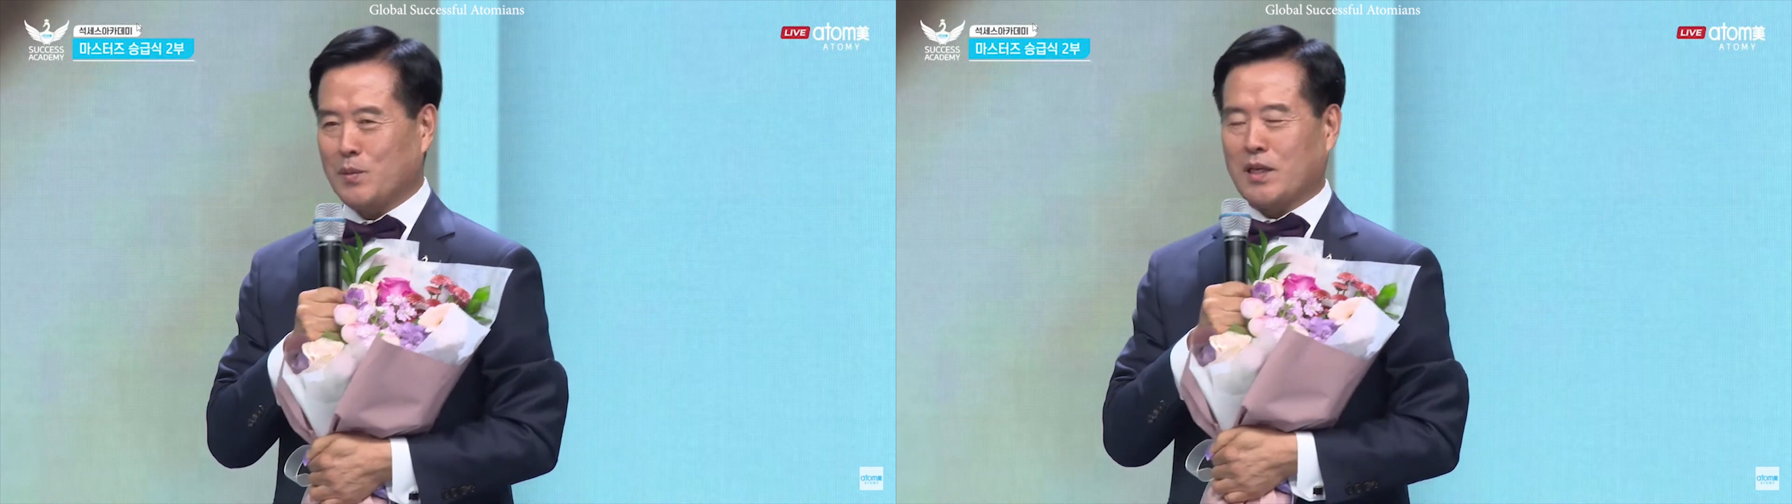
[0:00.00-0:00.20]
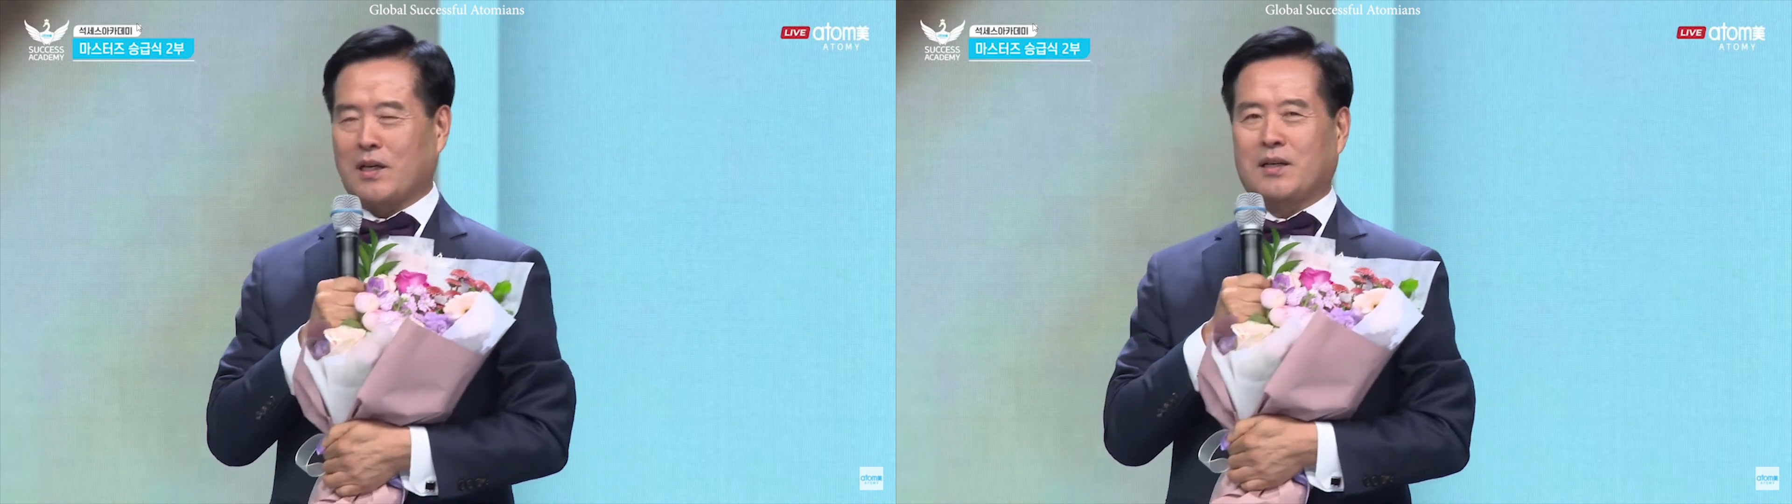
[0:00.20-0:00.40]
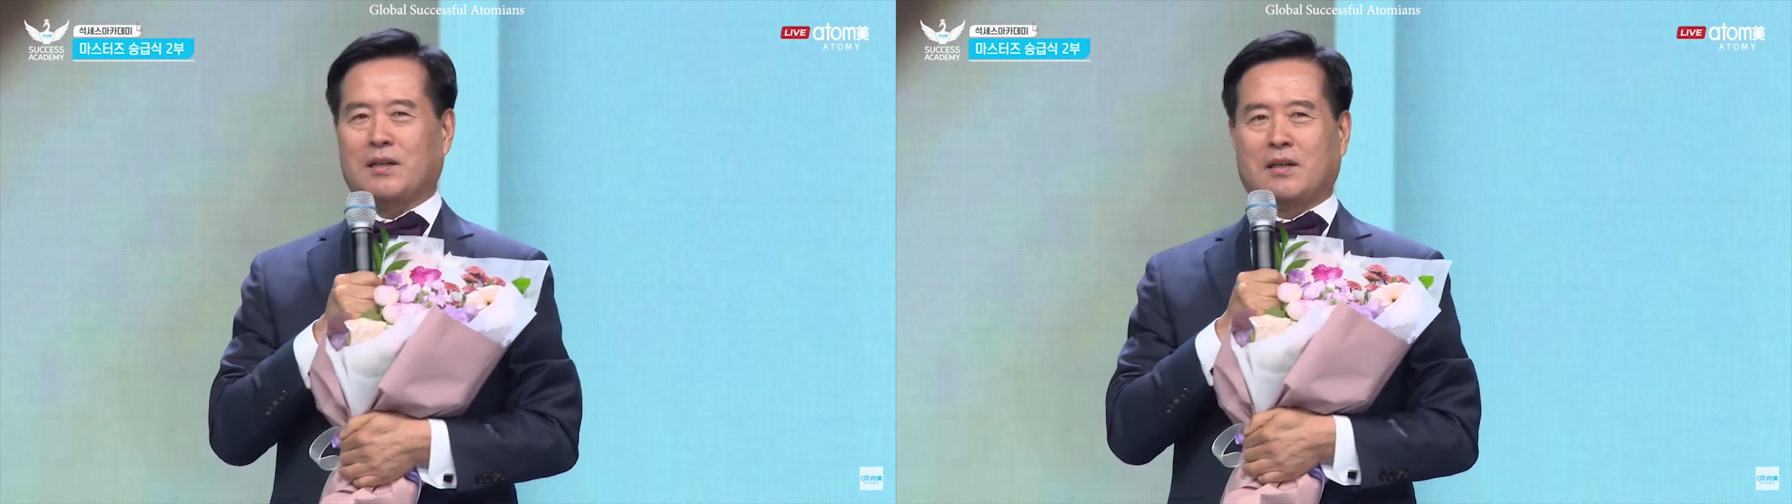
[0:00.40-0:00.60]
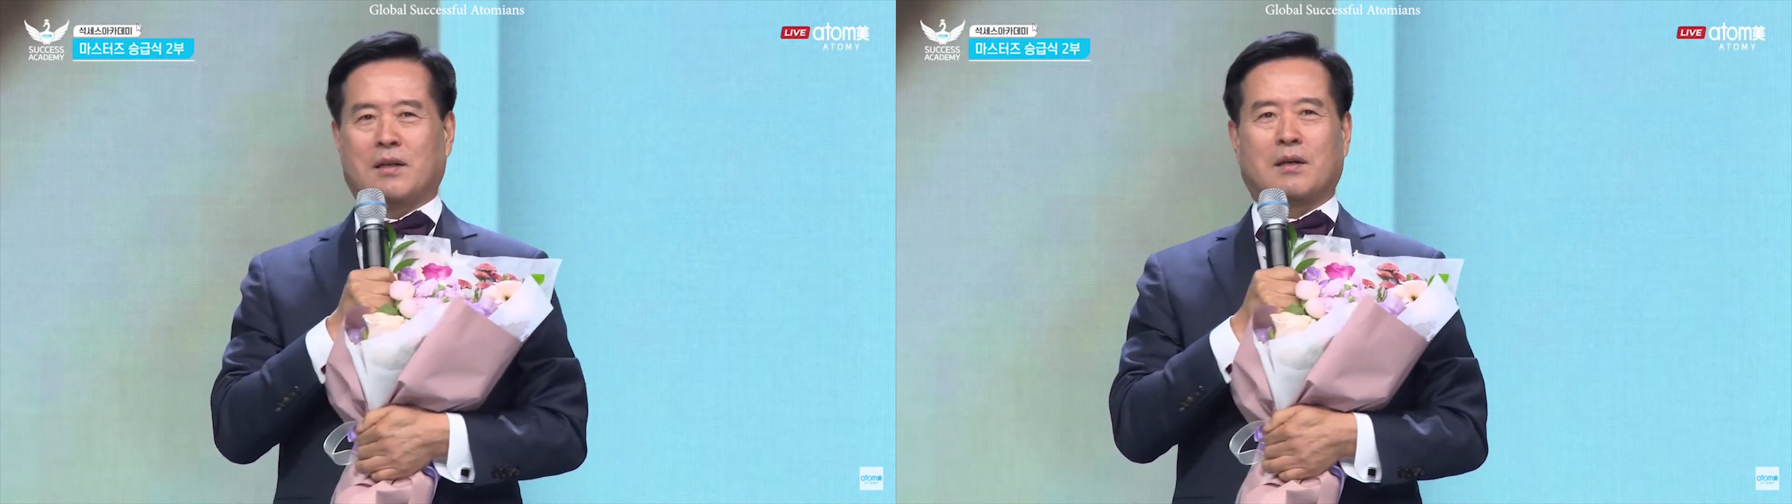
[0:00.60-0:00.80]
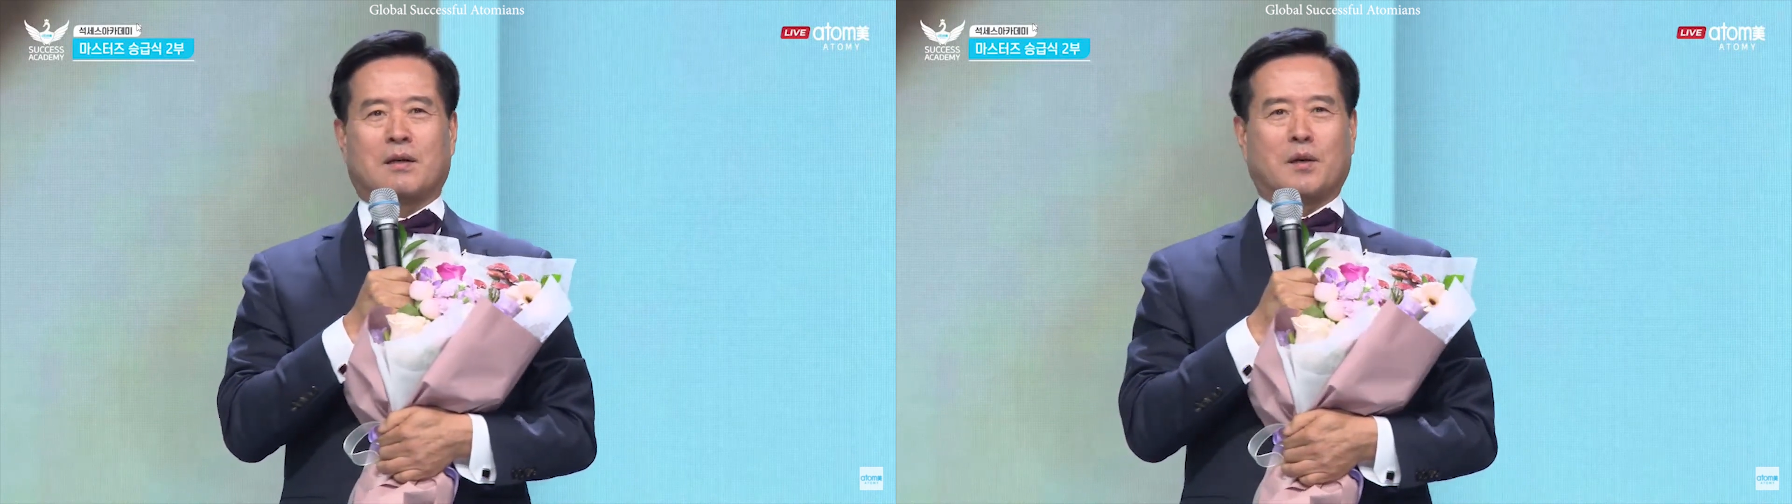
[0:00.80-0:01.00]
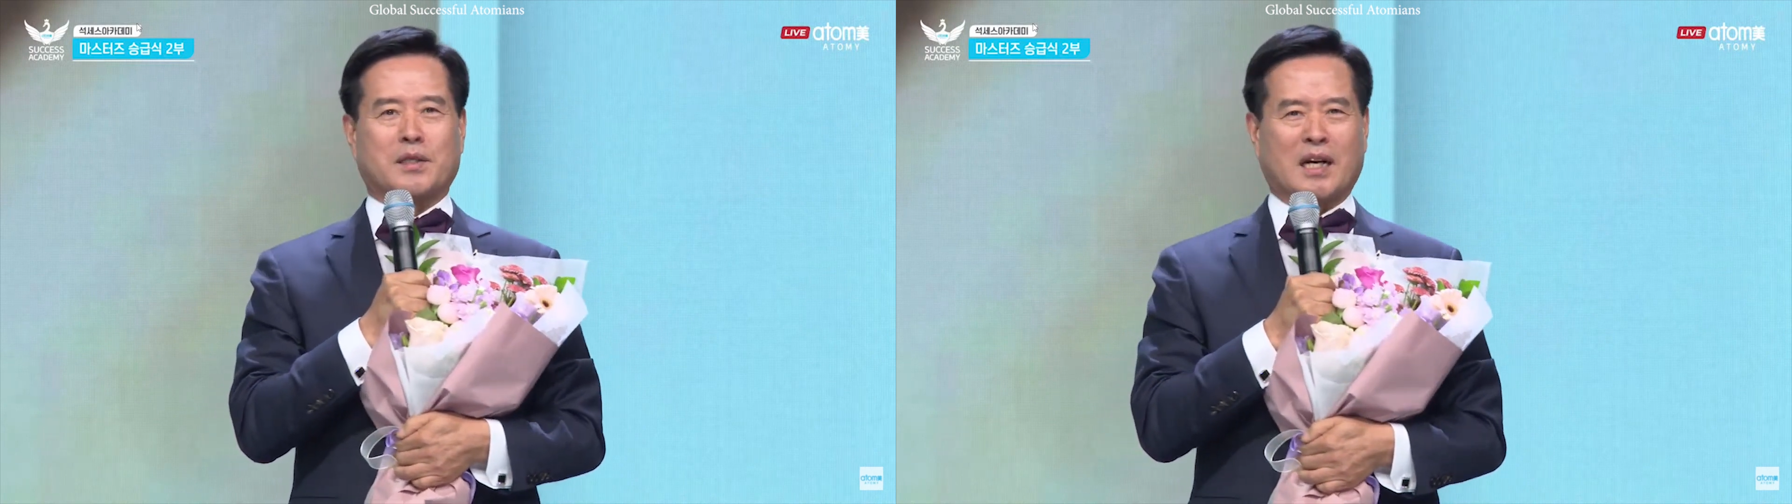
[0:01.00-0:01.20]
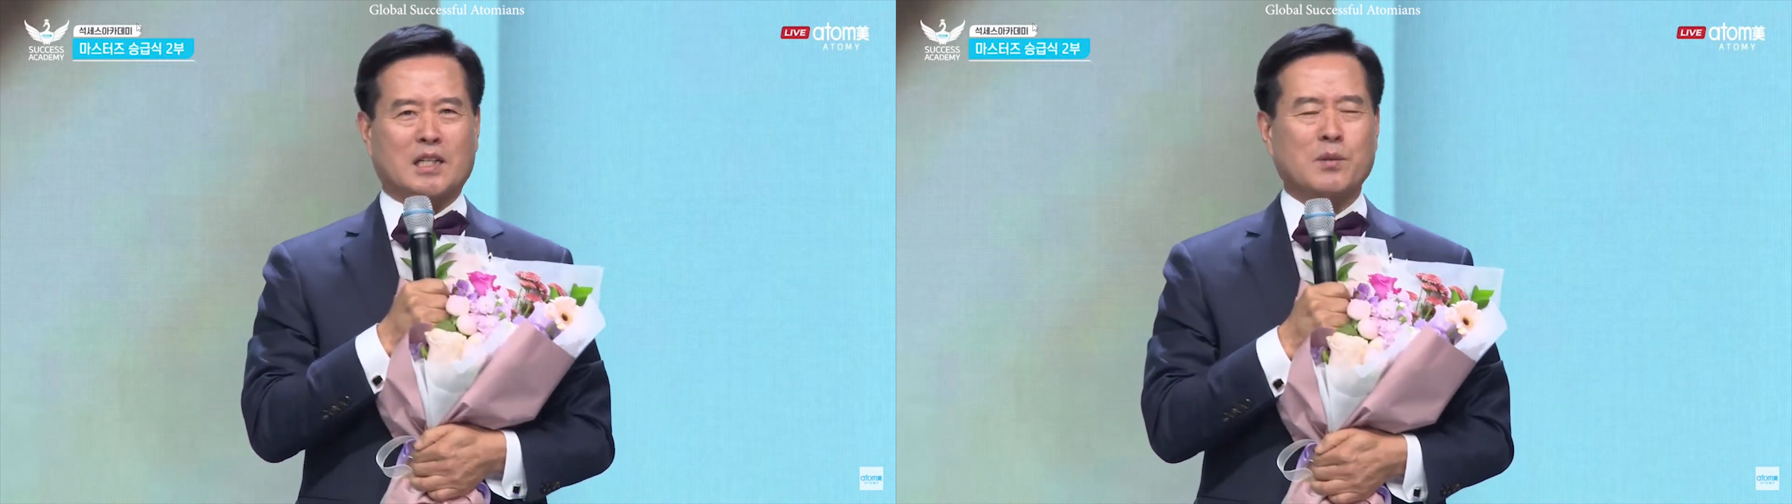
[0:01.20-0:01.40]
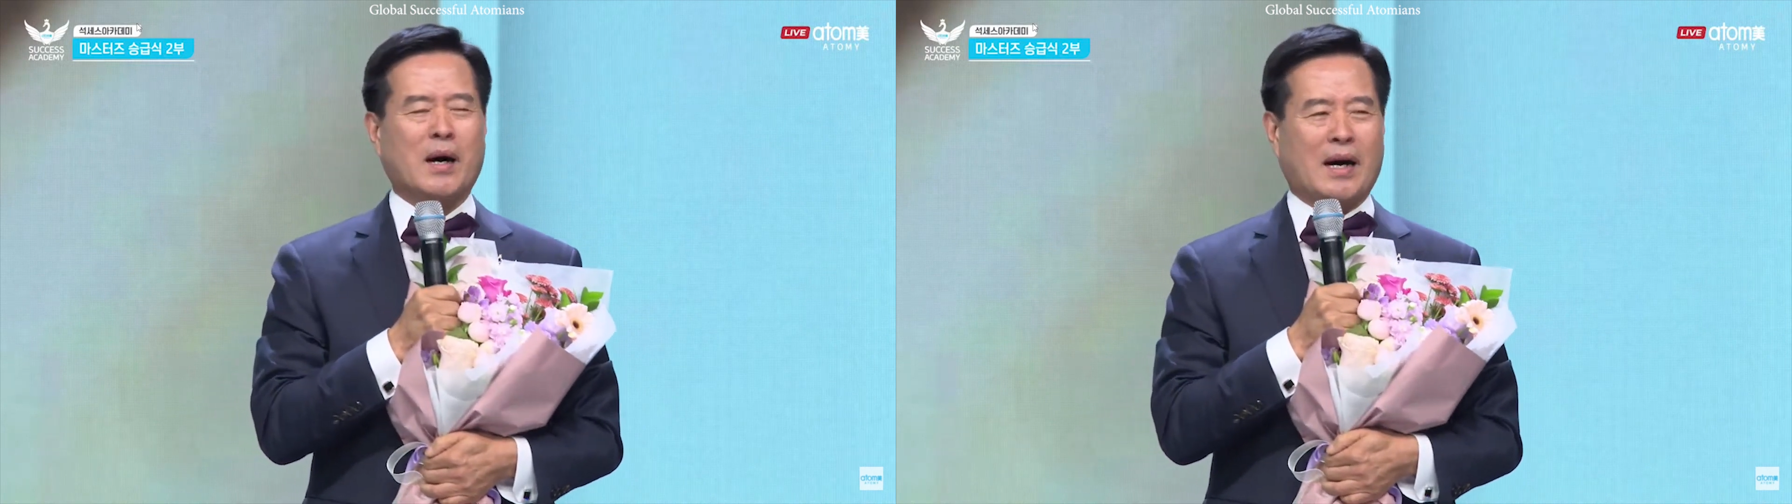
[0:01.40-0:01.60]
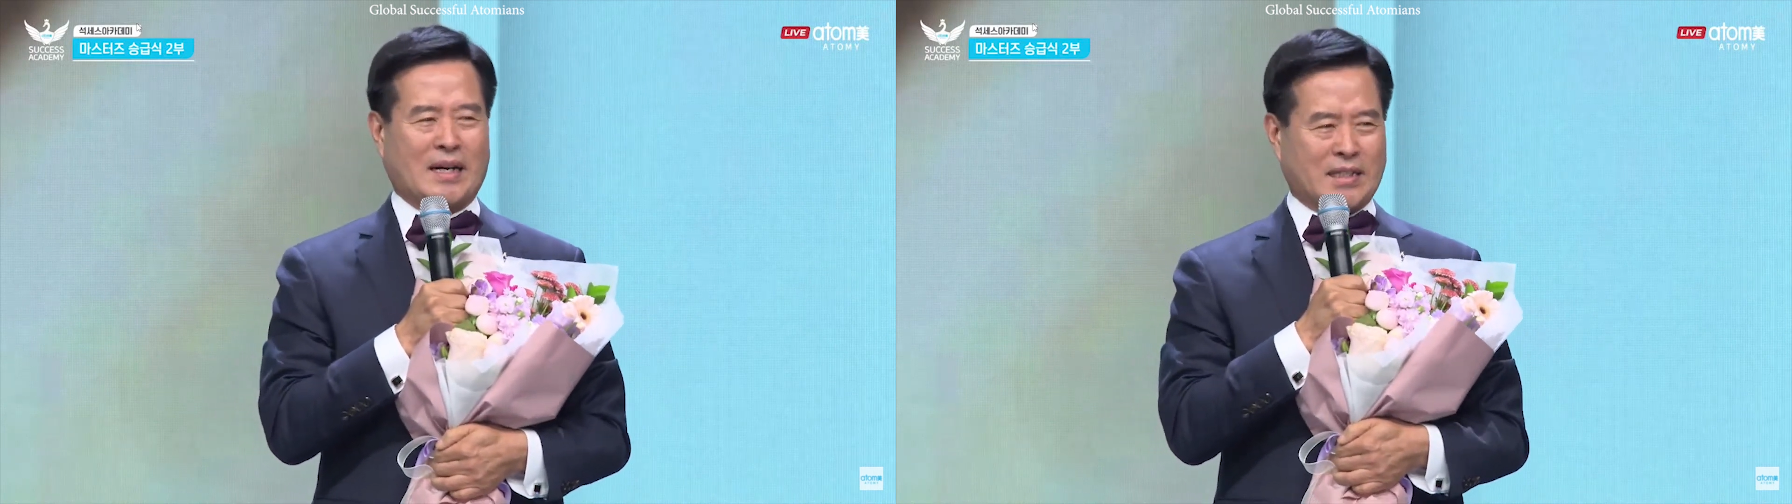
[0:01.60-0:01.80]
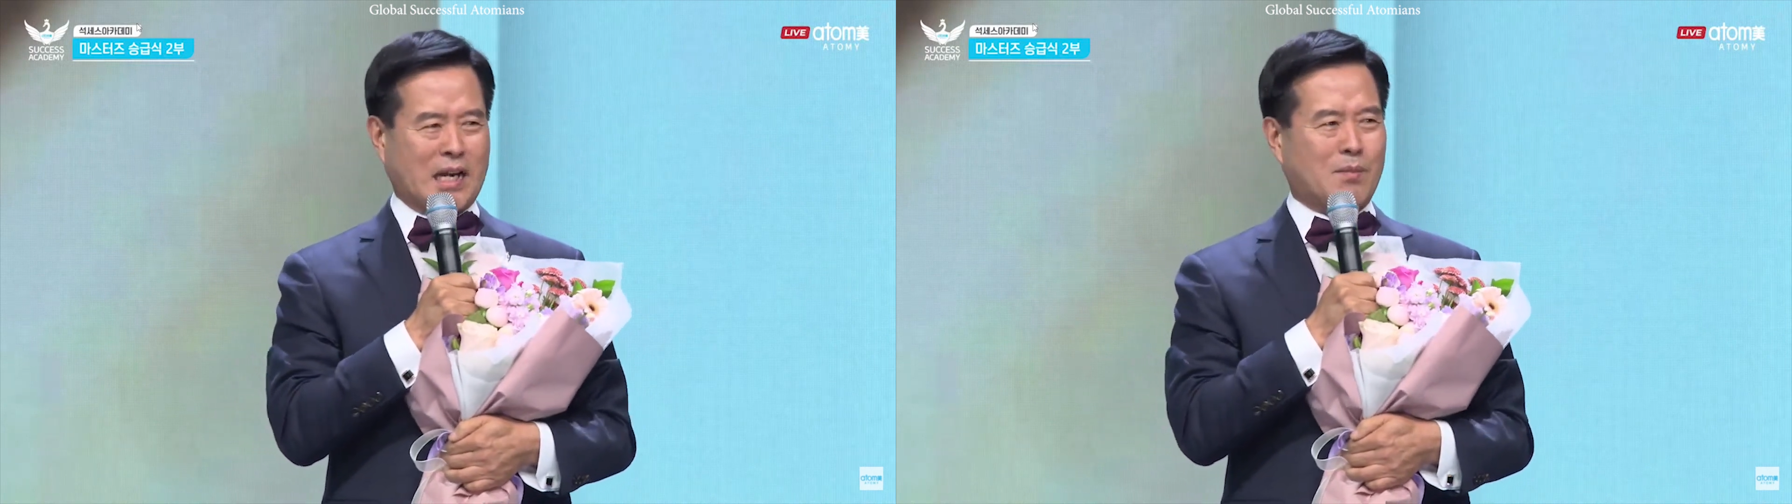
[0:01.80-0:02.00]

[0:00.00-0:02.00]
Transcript: and he called me